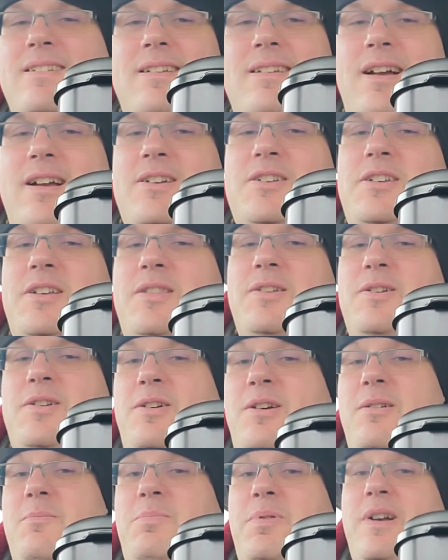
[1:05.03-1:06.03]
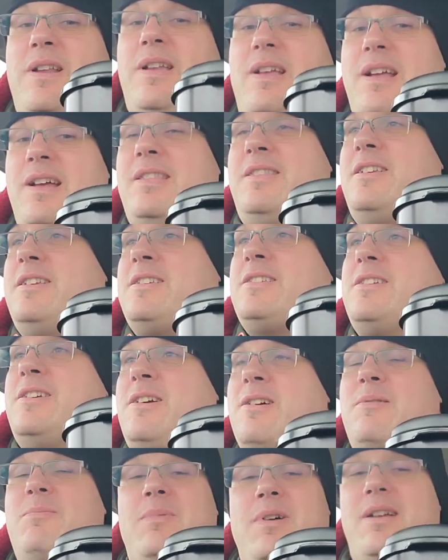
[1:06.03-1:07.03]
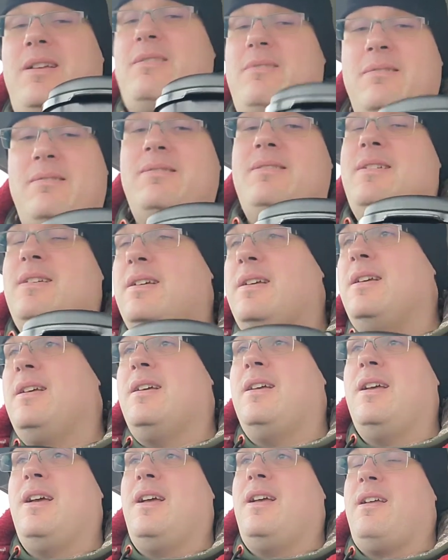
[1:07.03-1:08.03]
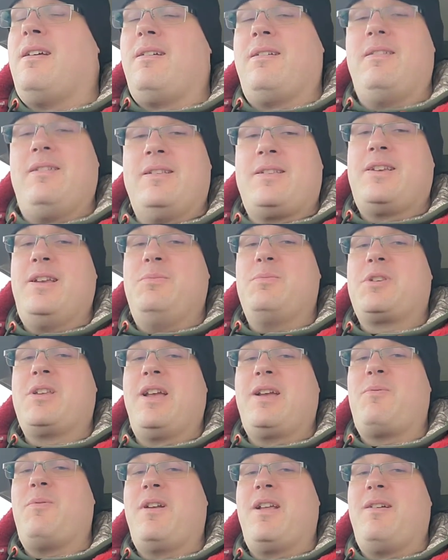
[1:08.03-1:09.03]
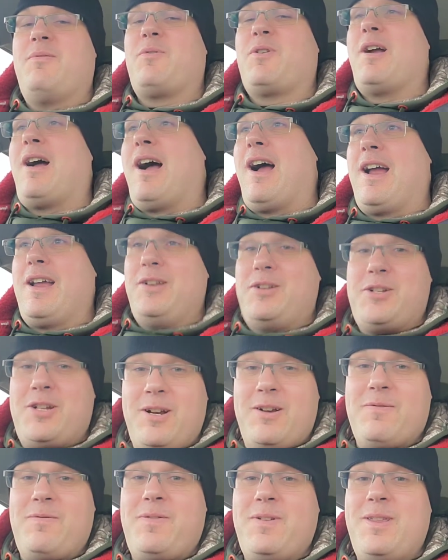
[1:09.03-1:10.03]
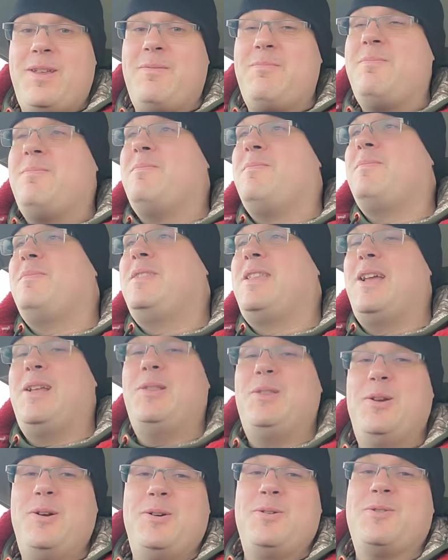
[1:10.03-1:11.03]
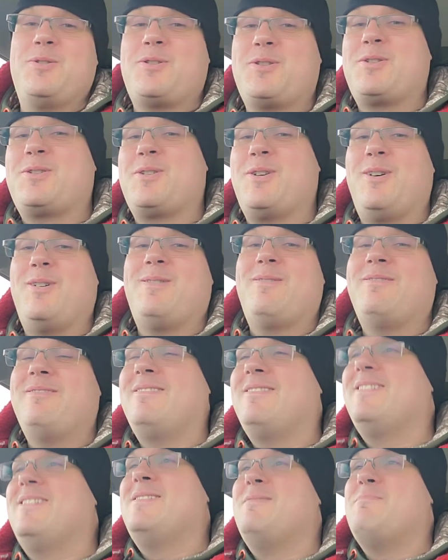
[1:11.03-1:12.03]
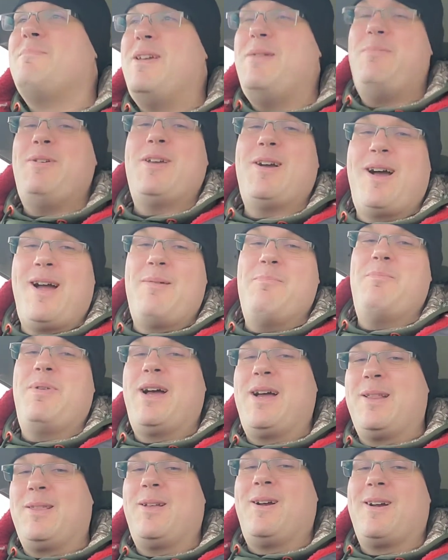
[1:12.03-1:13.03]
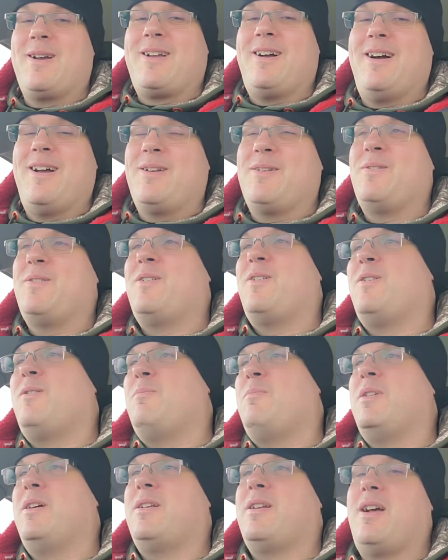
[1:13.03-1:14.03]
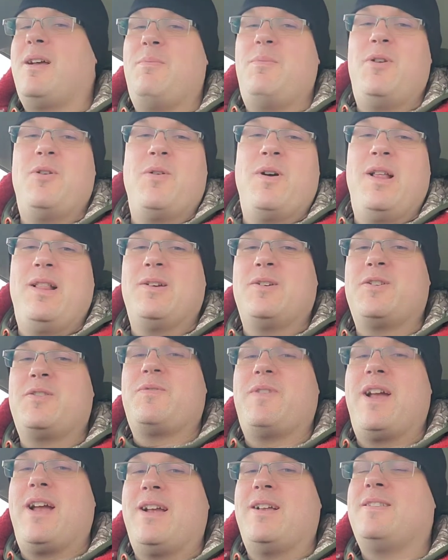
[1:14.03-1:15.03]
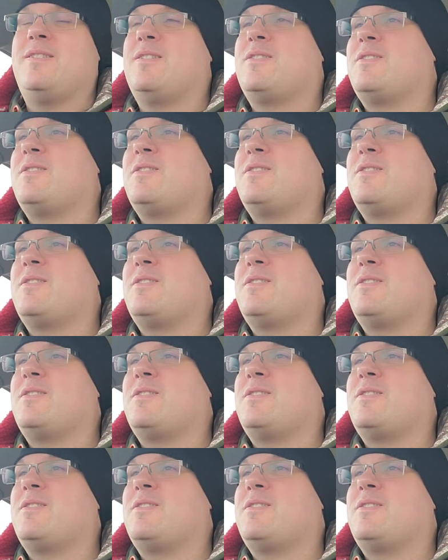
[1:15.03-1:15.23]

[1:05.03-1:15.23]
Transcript: Actually, they're doing pretty good this year, but it seems like whenever I cheer for them, they lose. So maybe I'm bad luck. I don't know, but I'm an Oilers fan.